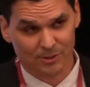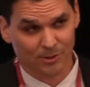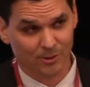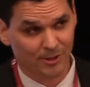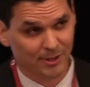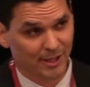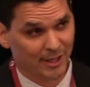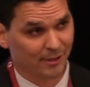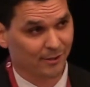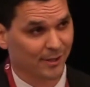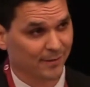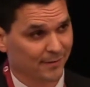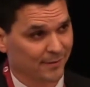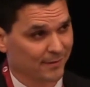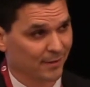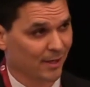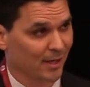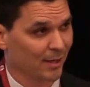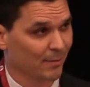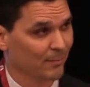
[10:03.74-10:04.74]
coordinator at the
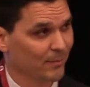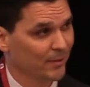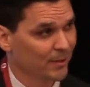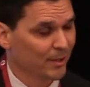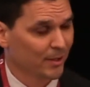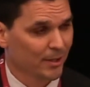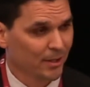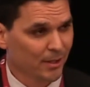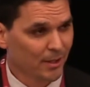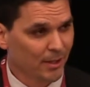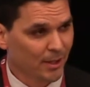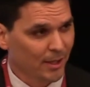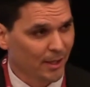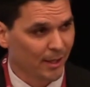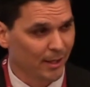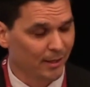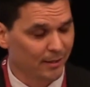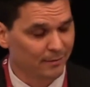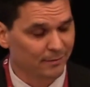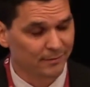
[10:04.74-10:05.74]
time.
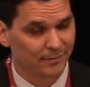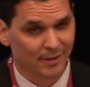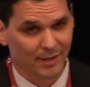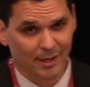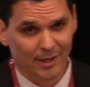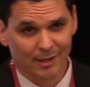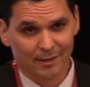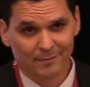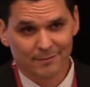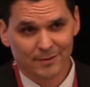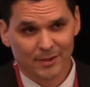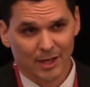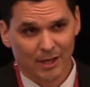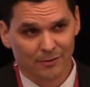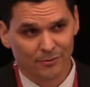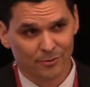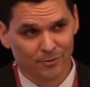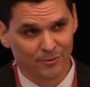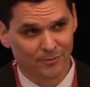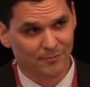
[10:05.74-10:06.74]
And I
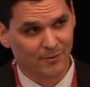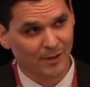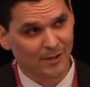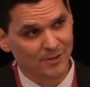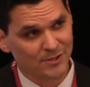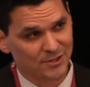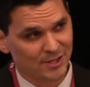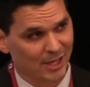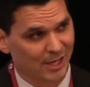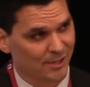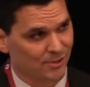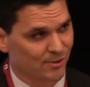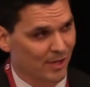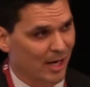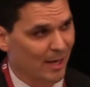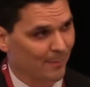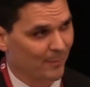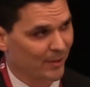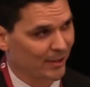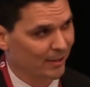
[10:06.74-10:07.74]
threw the far side
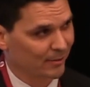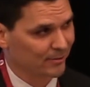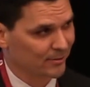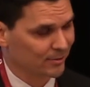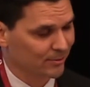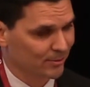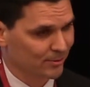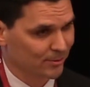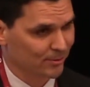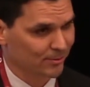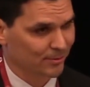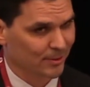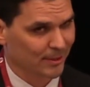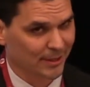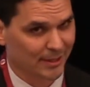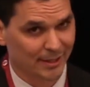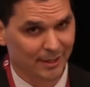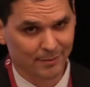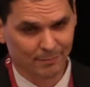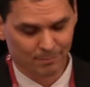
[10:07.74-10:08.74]
dropout to a
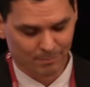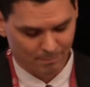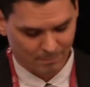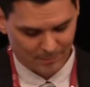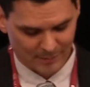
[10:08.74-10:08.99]
kid